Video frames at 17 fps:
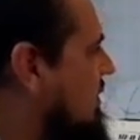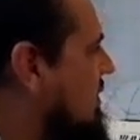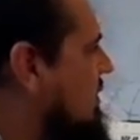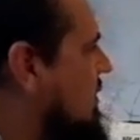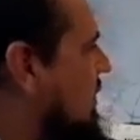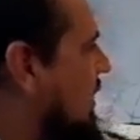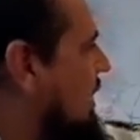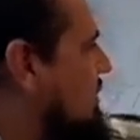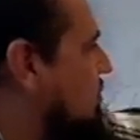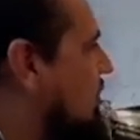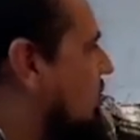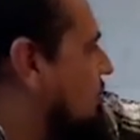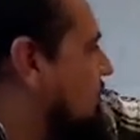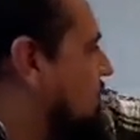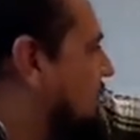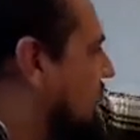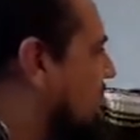Right. So I
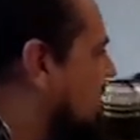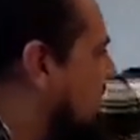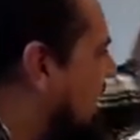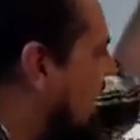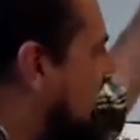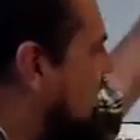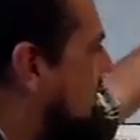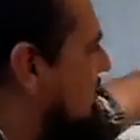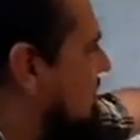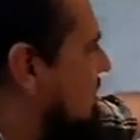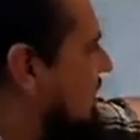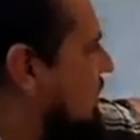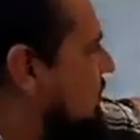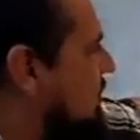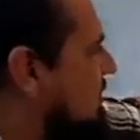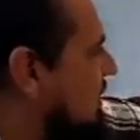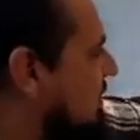repeated that
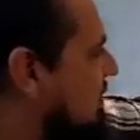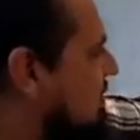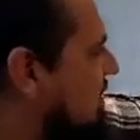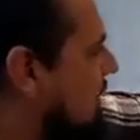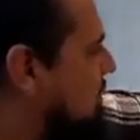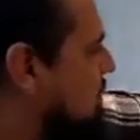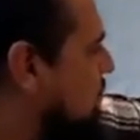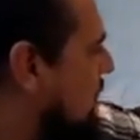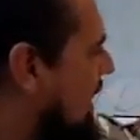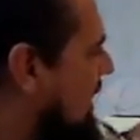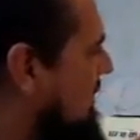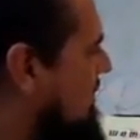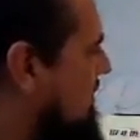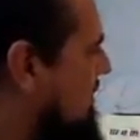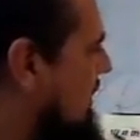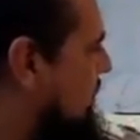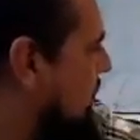sequence on the top
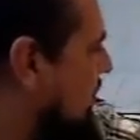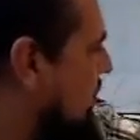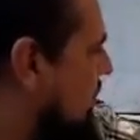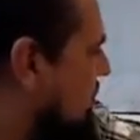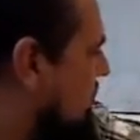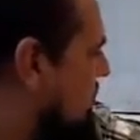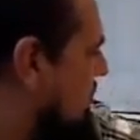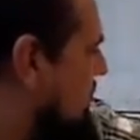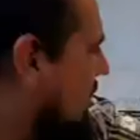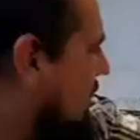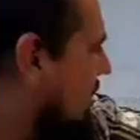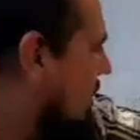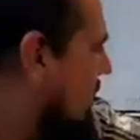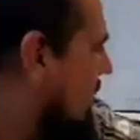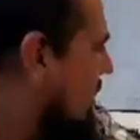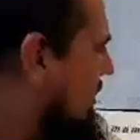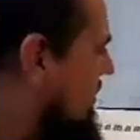twice, and then we go to
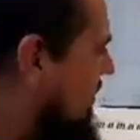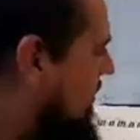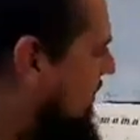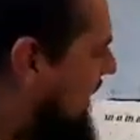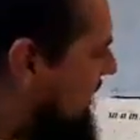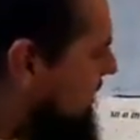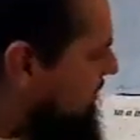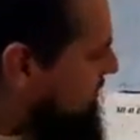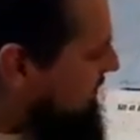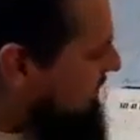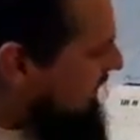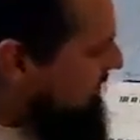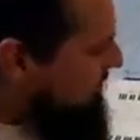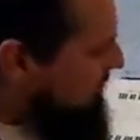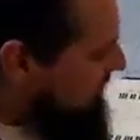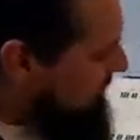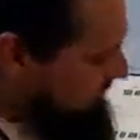the bottom
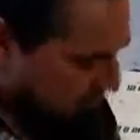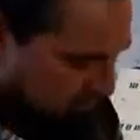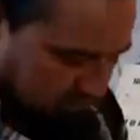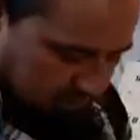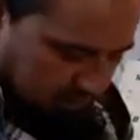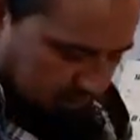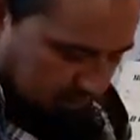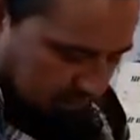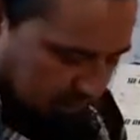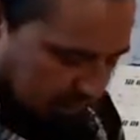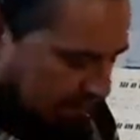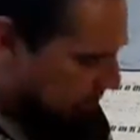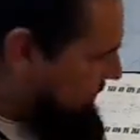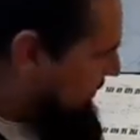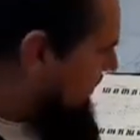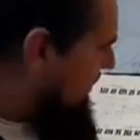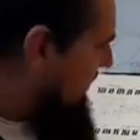section, and that
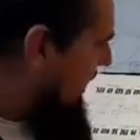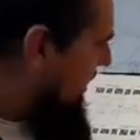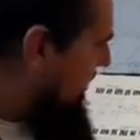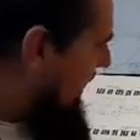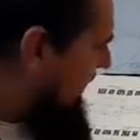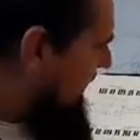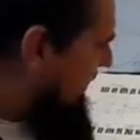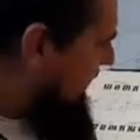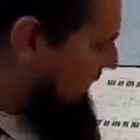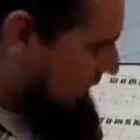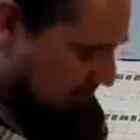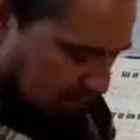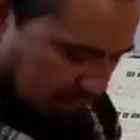would sound like this.